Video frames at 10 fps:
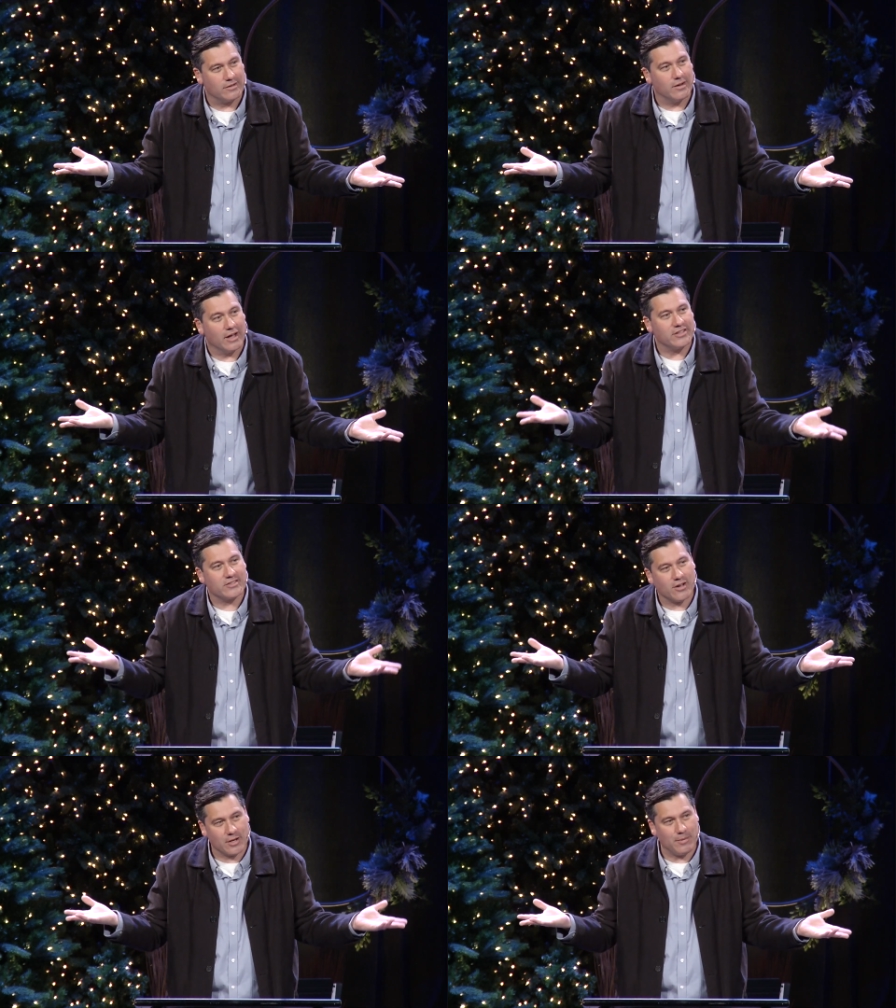Well, he's
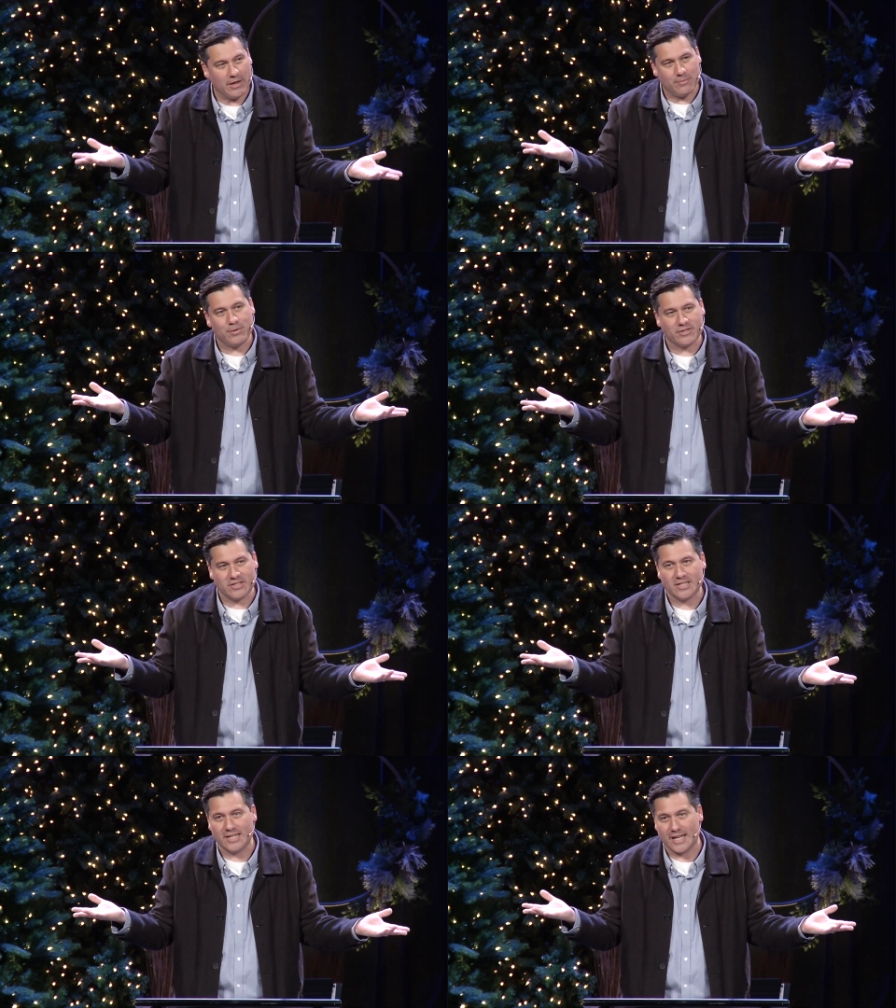talking about the
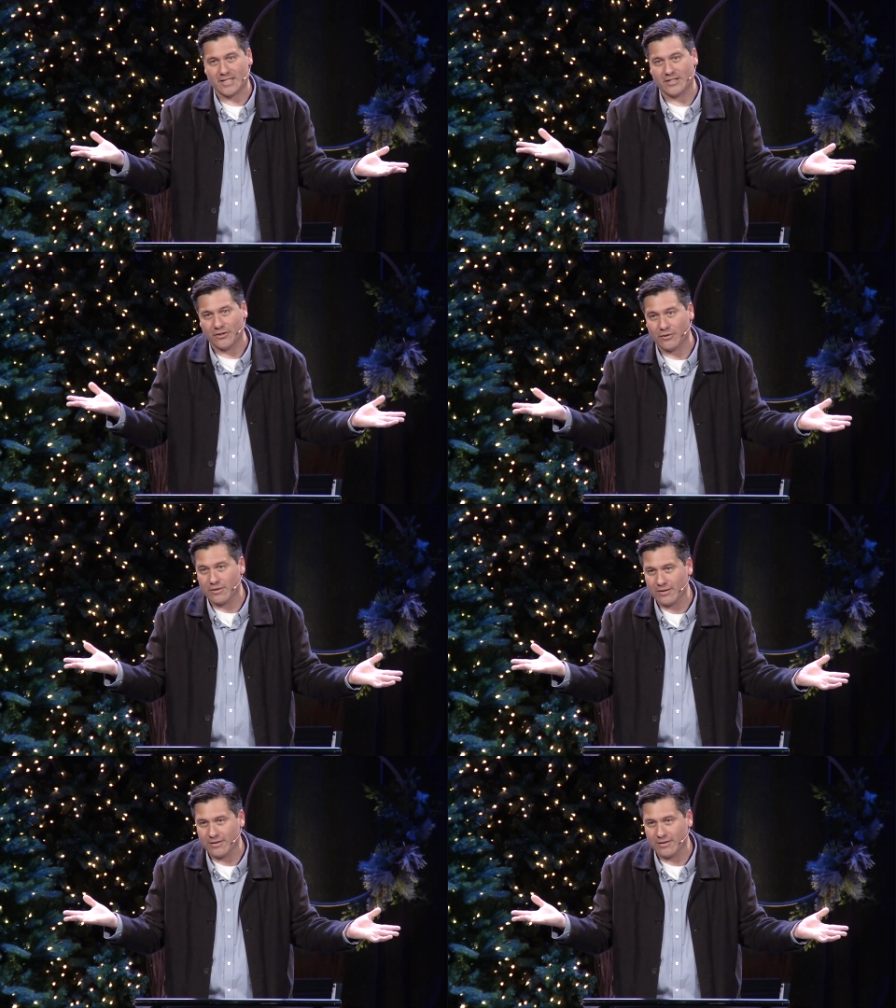person sitting next to you.